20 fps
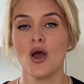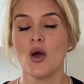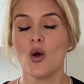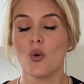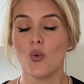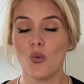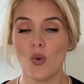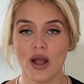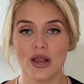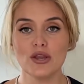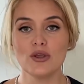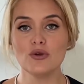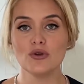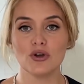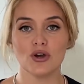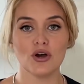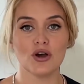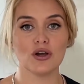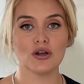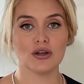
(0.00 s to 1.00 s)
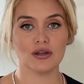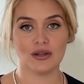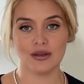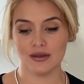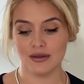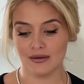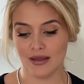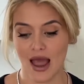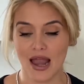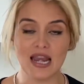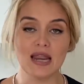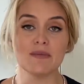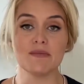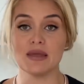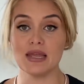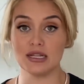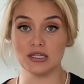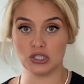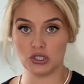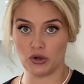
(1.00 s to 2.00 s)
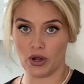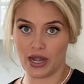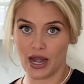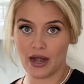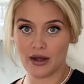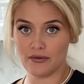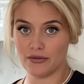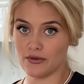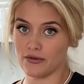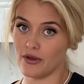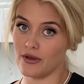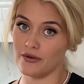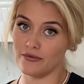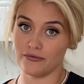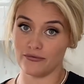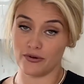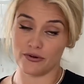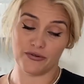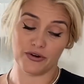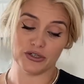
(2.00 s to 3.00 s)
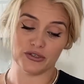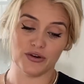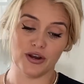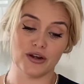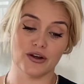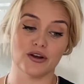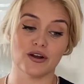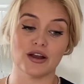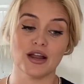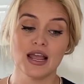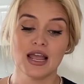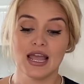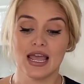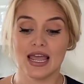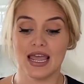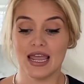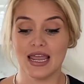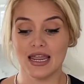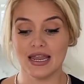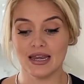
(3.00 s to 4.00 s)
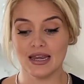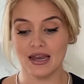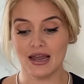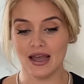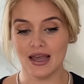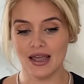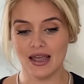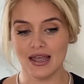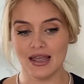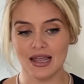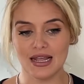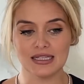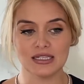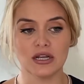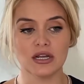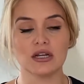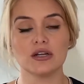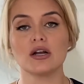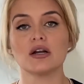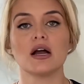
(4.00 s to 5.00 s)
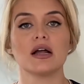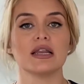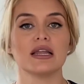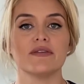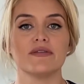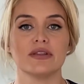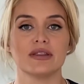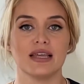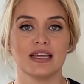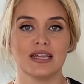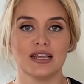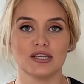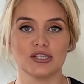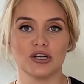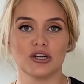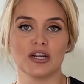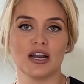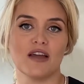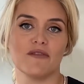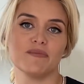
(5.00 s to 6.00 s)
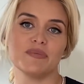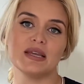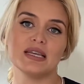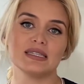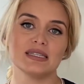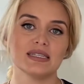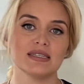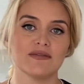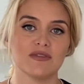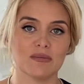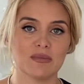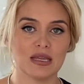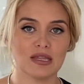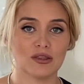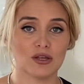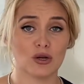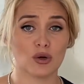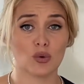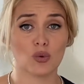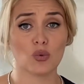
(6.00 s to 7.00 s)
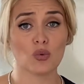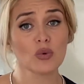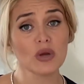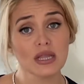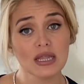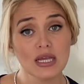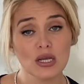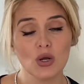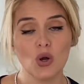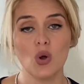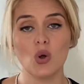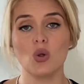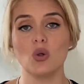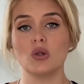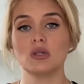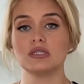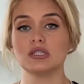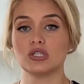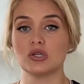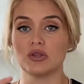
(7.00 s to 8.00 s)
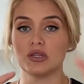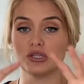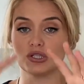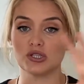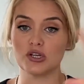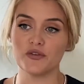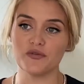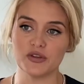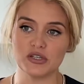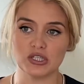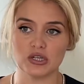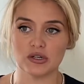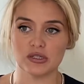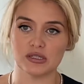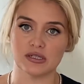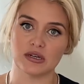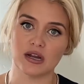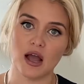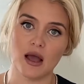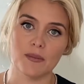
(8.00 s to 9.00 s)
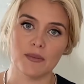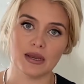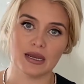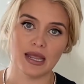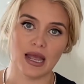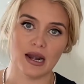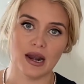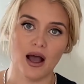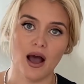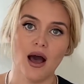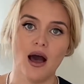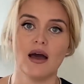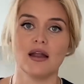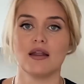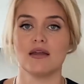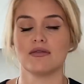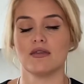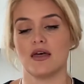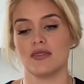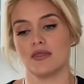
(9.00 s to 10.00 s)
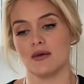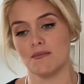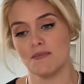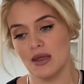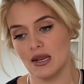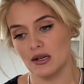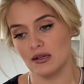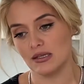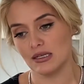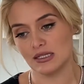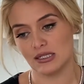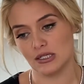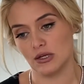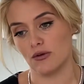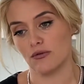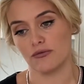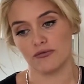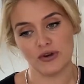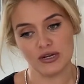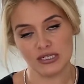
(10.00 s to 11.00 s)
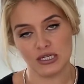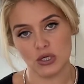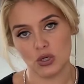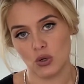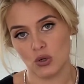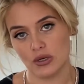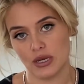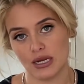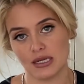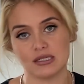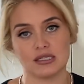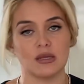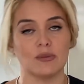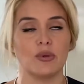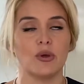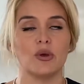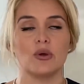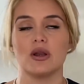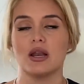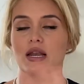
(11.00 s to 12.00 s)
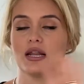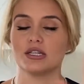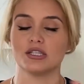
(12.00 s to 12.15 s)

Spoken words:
When you cook any meat straight out of the refrigerator, it's going to cook unevenly because you're going to have pieces of the meat that are really cold, so the surface starts to come and get hot, and then the middle is still freezing cold next to the bone, and